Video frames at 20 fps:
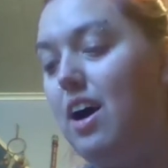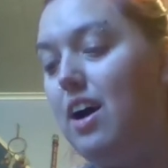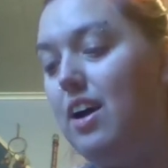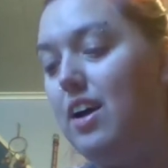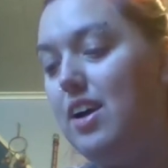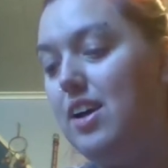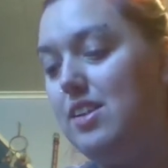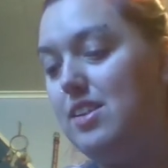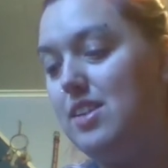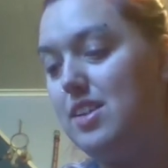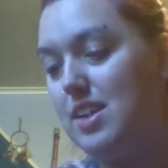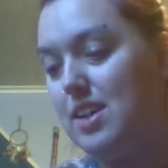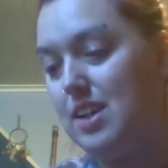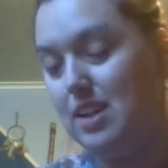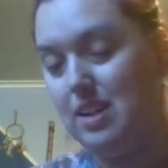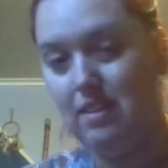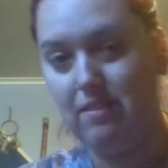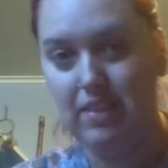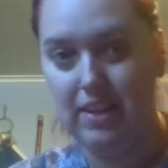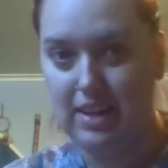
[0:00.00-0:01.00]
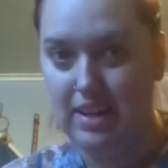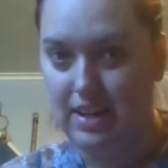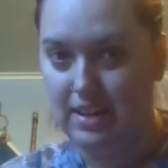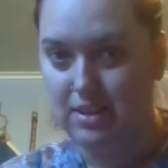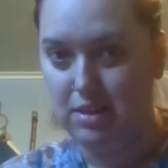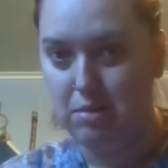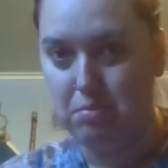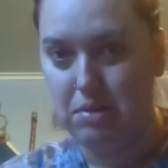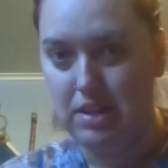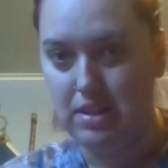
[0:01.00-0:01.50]
it's gonna be had
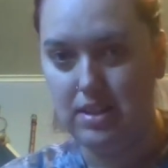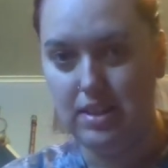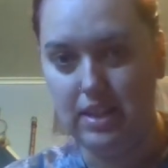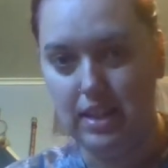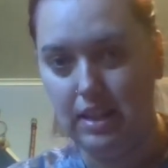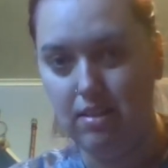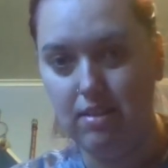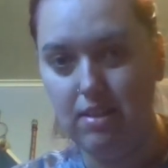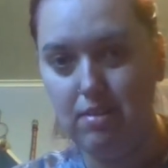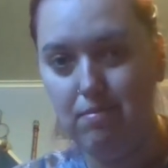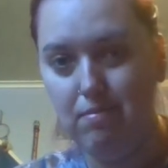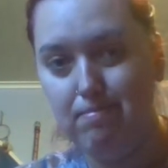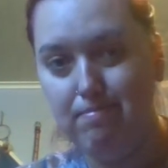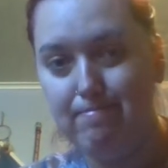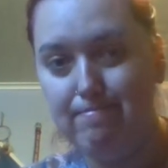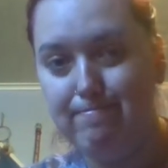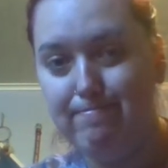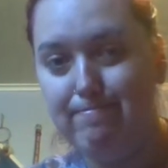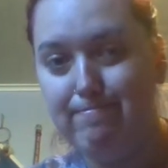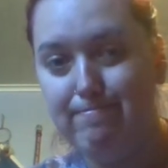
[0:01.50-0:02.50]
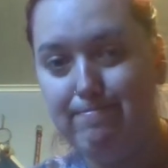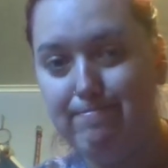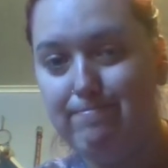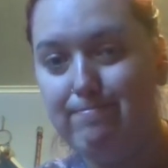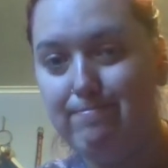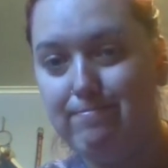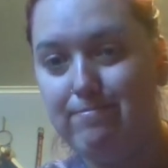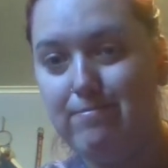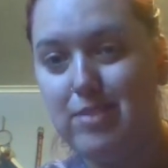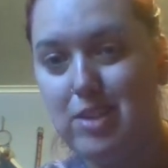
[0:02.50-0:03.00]
to be secret,
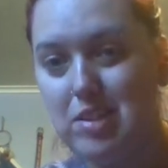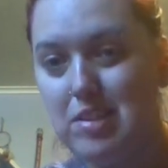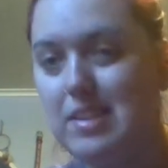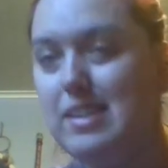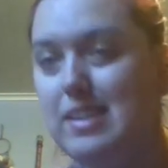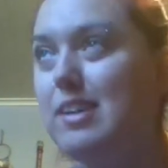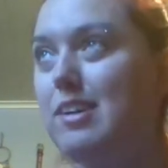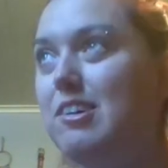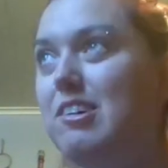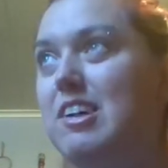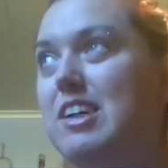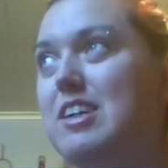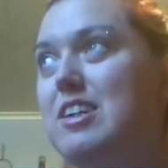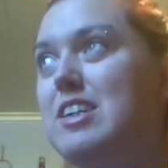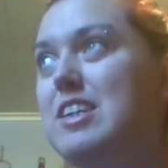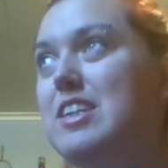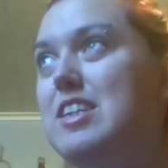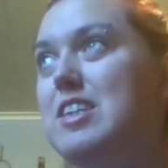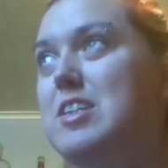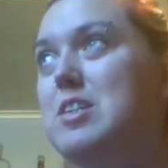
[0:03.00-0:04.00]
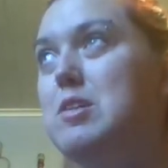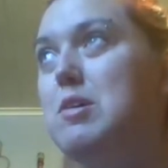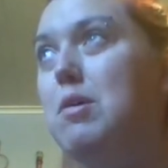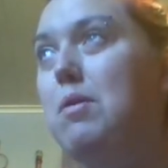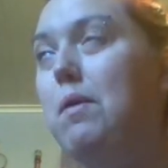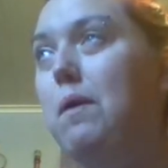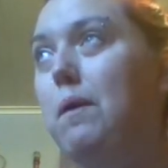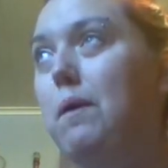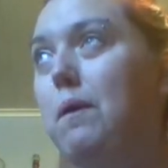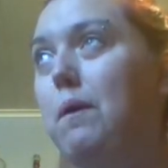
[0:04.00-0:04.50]
still,
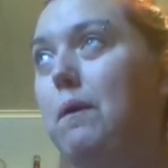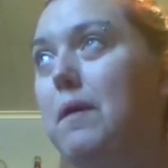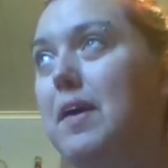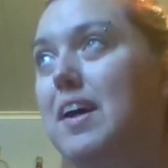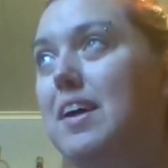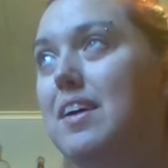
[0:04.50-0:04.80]
so,